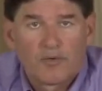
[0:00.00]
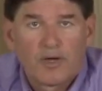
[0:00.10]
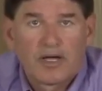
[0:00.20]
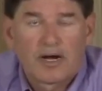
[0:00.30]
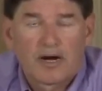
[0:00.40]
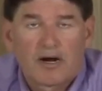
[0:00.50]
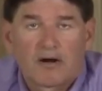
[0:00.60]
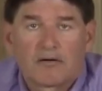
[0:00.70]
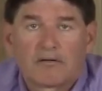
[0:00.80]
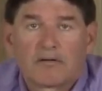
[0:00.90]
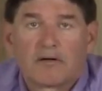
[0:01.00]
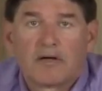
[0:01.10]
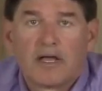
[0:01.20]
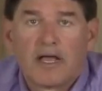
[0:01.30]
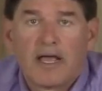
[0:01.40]
We are
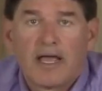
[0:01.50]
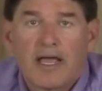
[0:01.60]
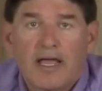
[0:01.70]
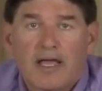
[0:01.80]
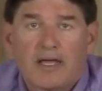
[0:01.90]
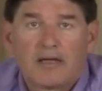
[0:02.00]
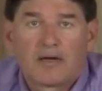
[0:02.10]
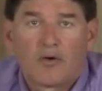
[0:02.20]
a